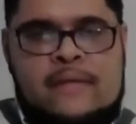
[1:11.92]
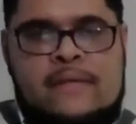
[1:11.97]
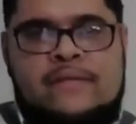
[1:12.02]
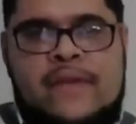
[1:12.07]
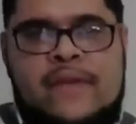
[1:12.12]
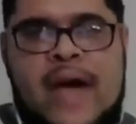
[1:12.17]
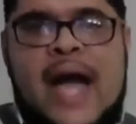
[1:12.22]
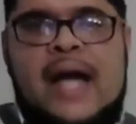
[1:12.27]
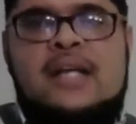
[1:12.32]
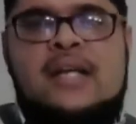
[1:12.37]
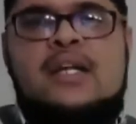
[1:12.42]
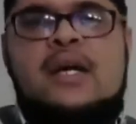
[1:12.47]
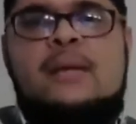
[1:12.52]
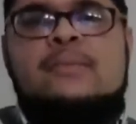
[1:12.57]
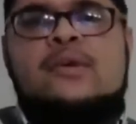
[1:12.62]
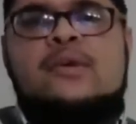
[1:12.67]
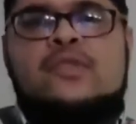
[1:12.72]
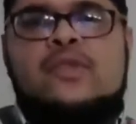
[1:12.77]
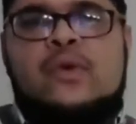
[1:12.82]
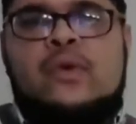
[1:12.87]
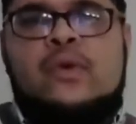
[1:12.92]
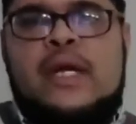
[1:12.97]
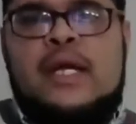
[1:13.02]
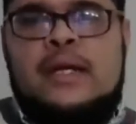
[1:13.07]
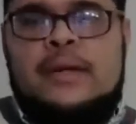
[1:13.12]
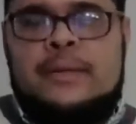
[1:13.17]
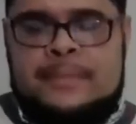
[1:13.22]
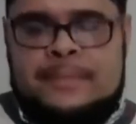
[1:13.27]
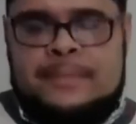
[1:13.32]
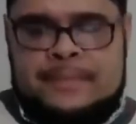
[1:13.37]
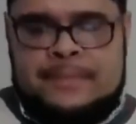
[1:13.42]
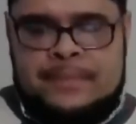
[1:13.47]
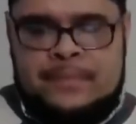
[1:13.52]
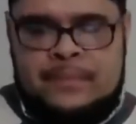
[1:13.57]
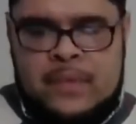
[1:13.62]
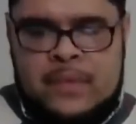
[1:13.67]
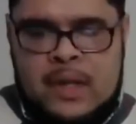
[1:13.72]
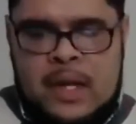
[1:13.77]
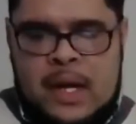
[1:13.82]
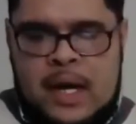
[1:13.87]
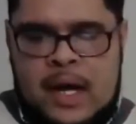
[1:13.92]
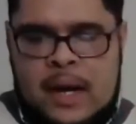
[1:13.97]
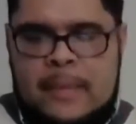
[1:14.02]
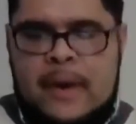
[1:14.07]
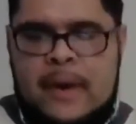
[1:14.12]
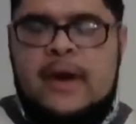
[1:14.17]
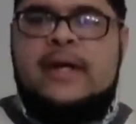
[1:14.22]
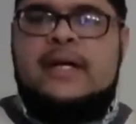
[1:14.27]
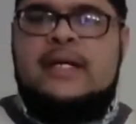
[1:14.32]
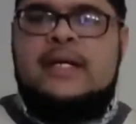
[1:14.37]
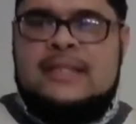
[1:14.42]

Fact number three: America